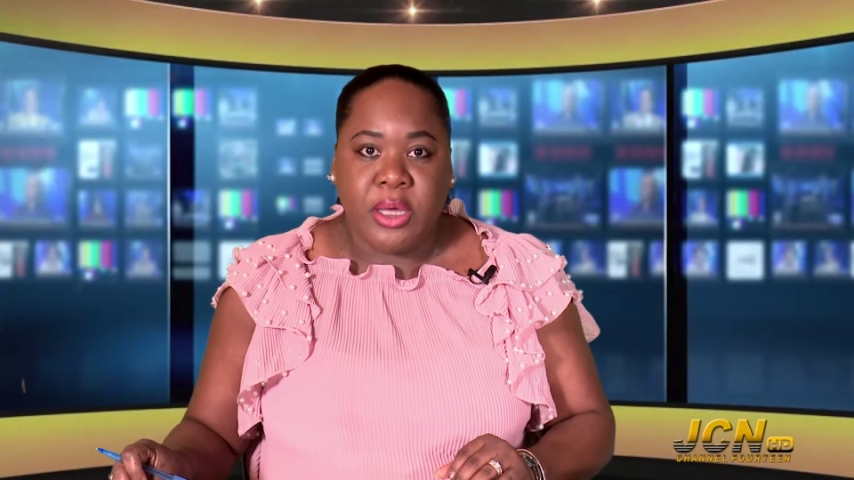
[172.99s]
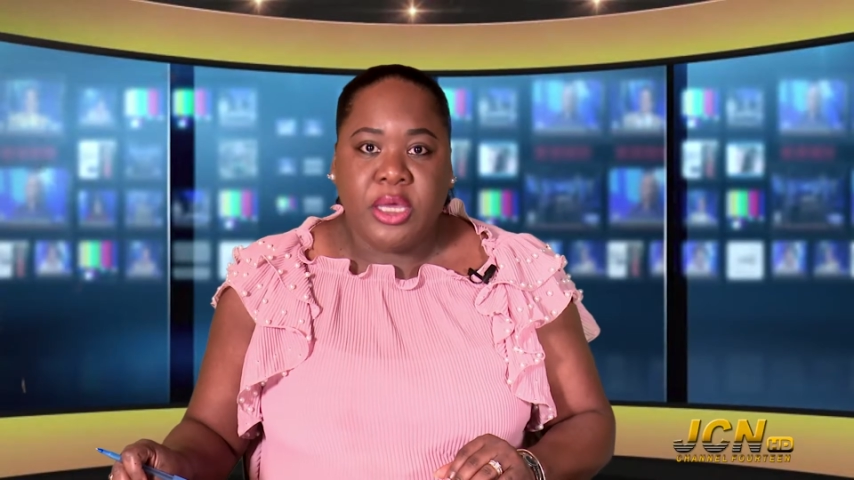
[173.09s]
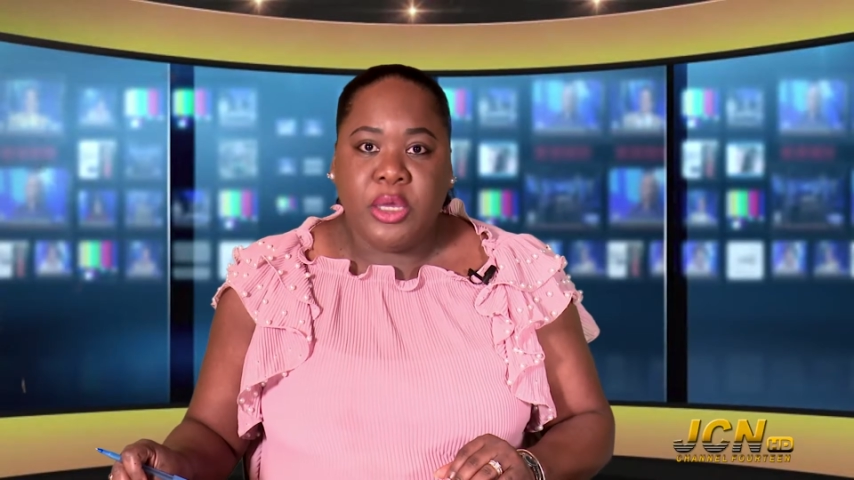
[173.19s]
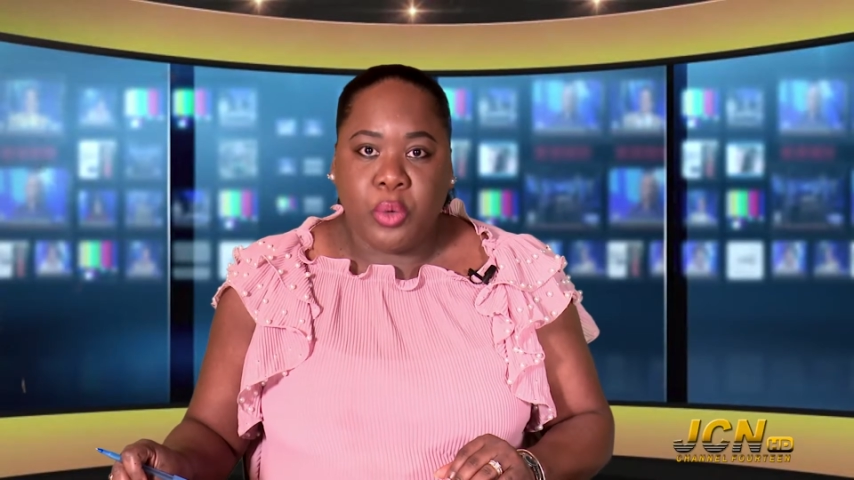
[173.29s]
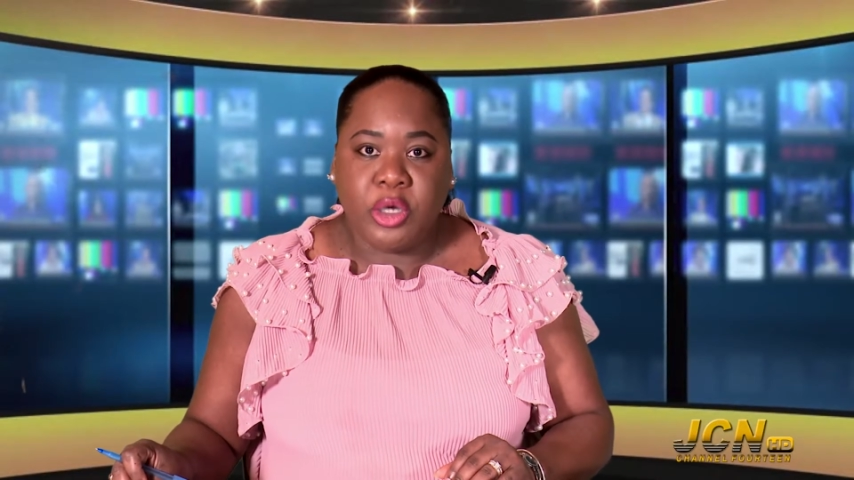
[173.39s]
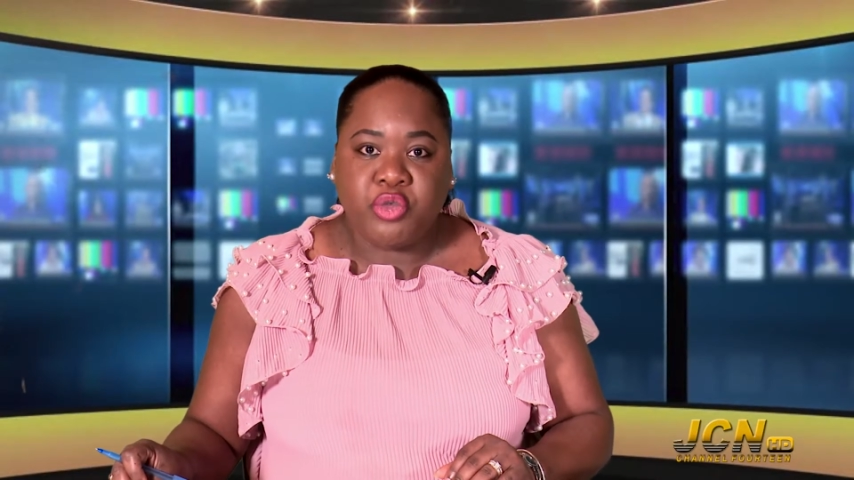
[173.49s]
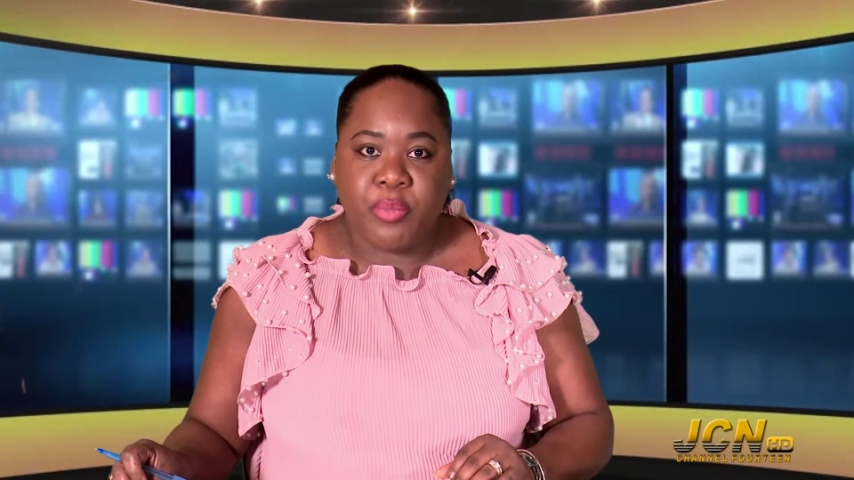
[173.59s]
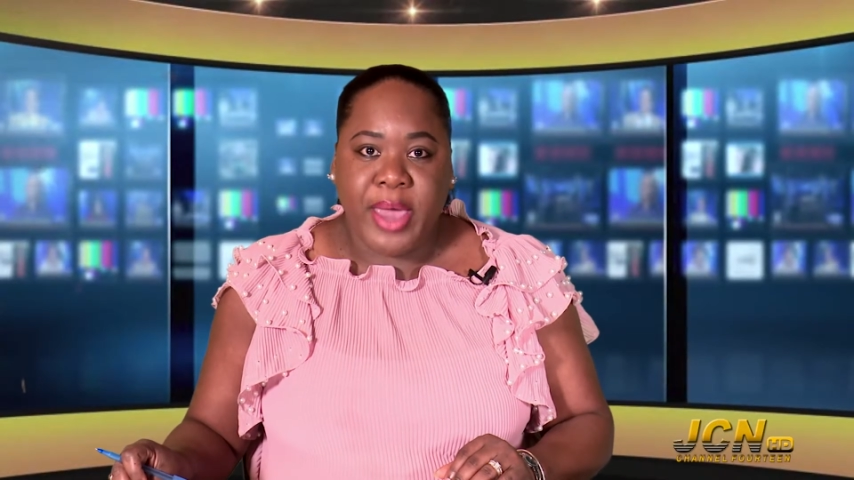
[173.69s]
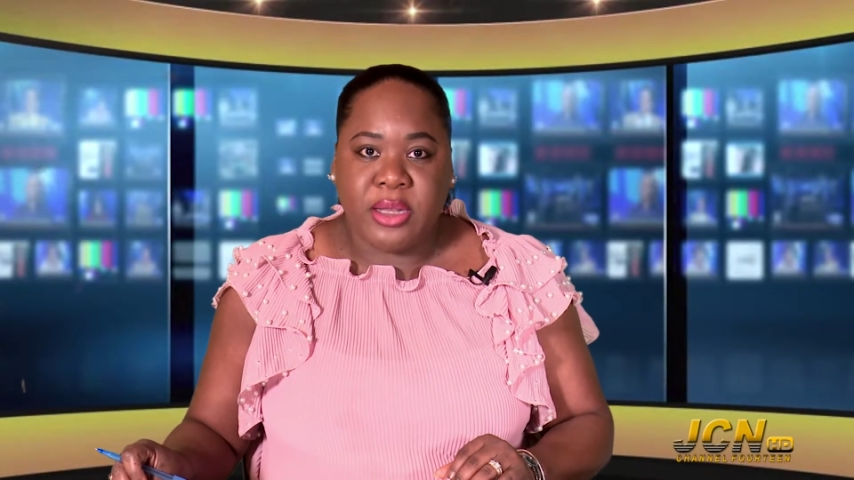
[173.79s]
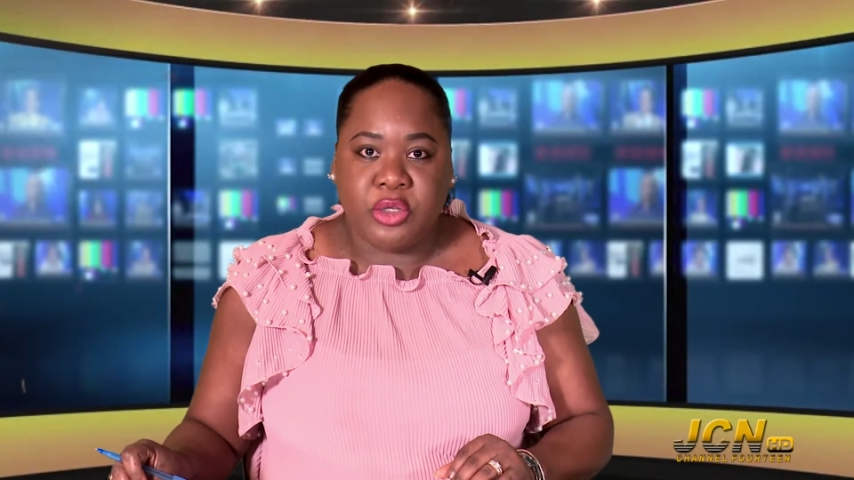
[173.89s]
He was
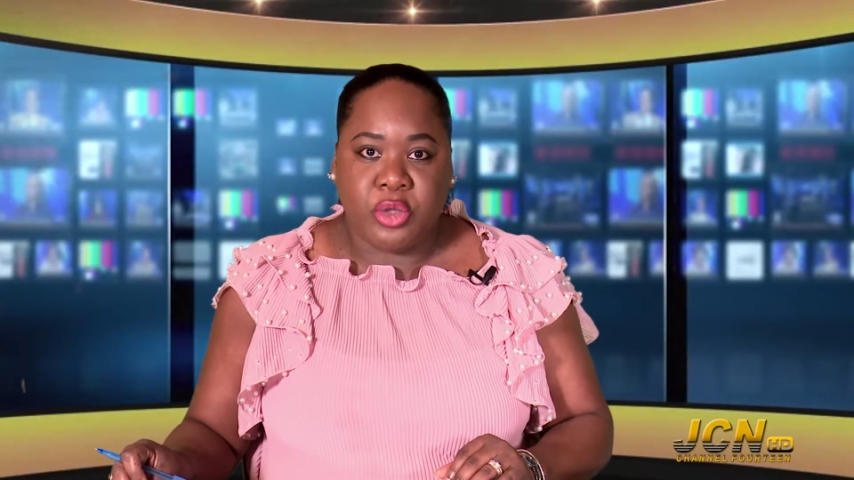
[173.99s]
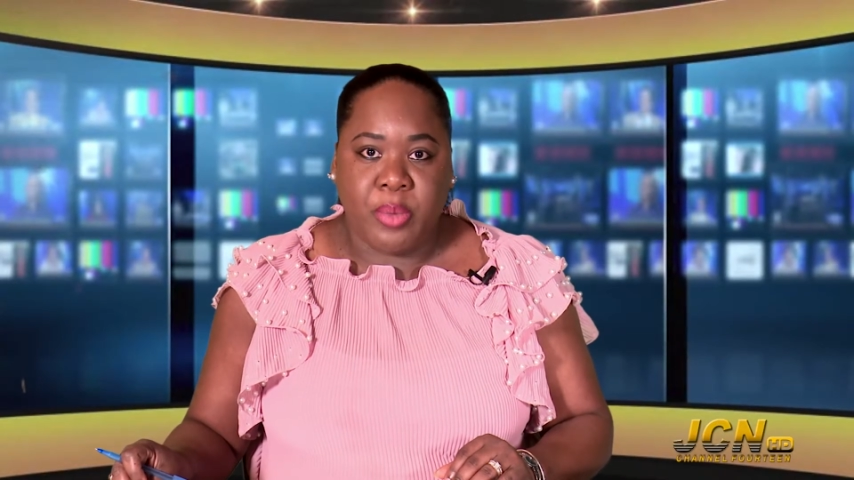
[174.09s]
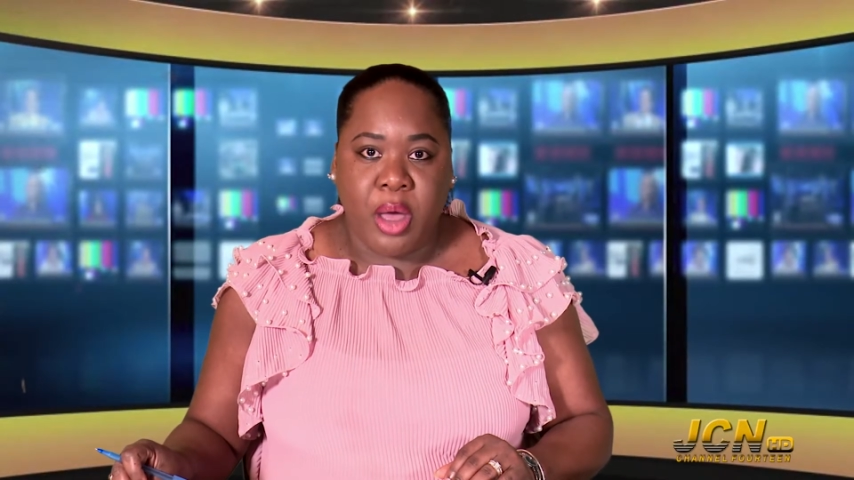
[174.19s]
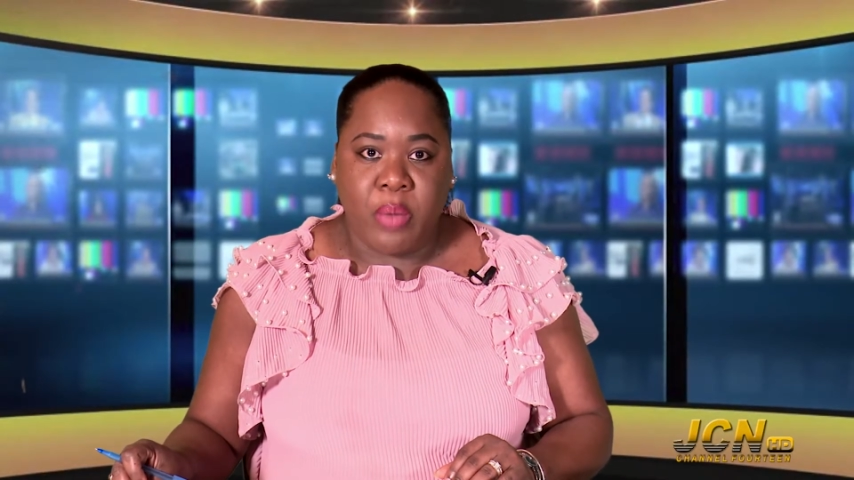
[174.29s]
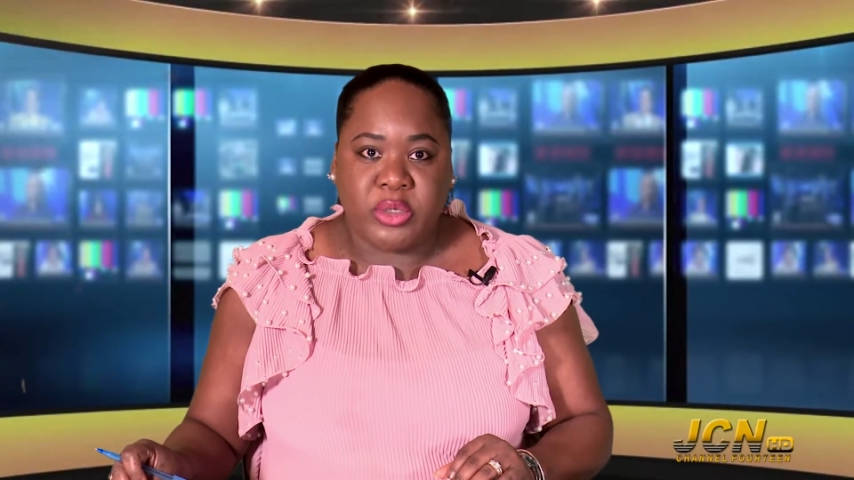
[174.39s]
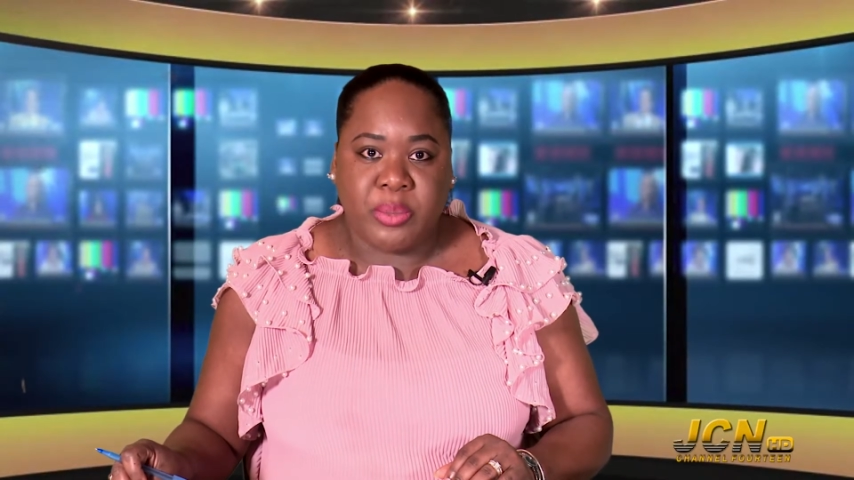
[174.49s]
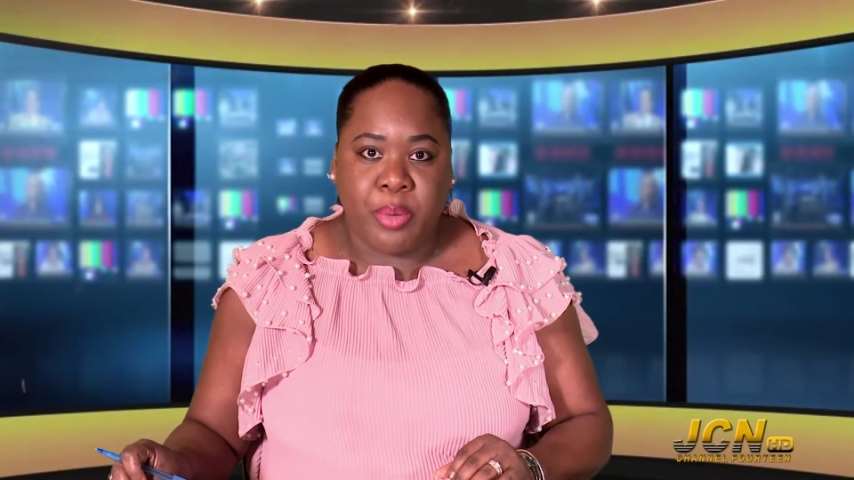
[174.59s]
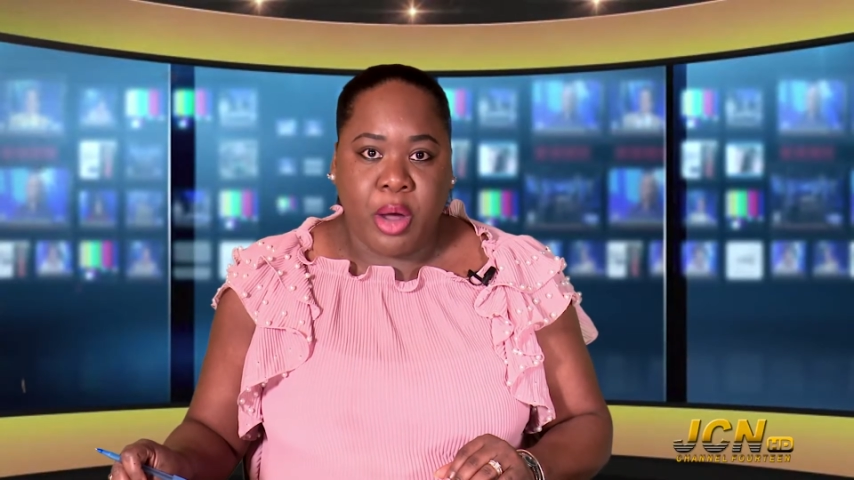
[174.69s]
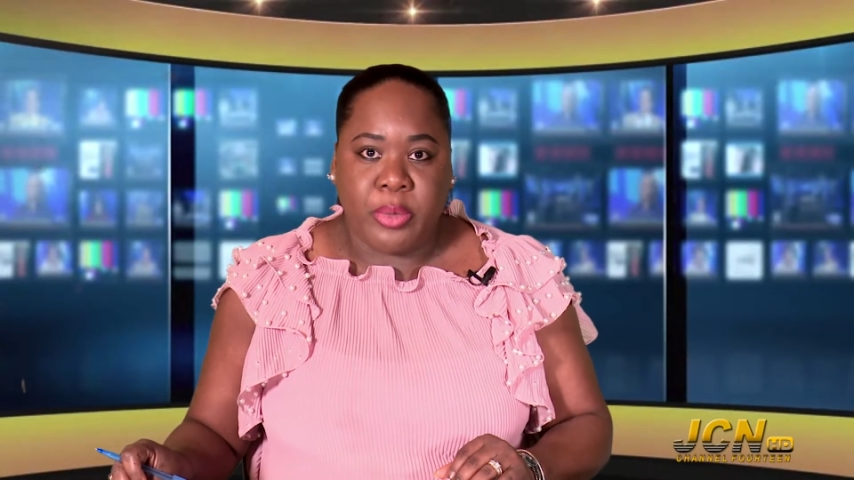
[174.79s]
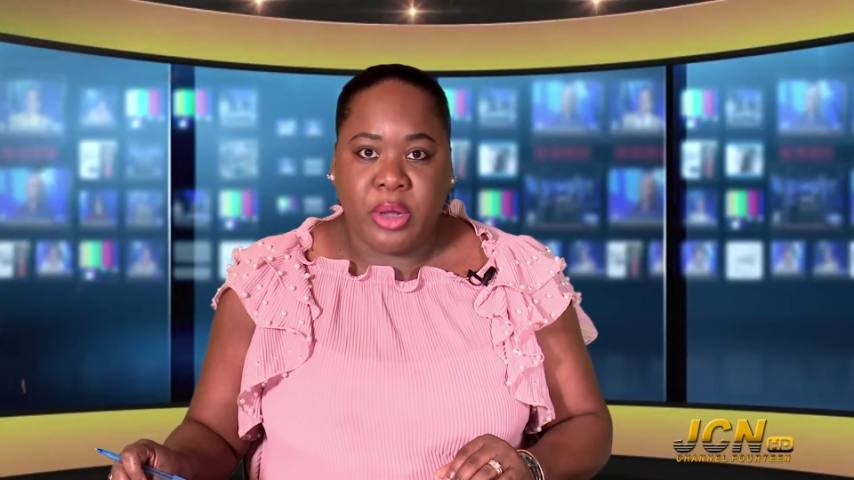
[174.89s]
remanded to the Bahamas
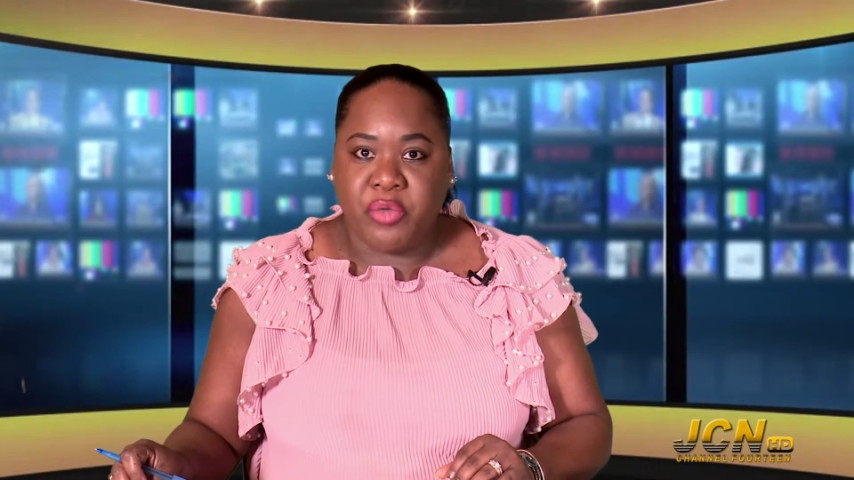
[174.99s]
Department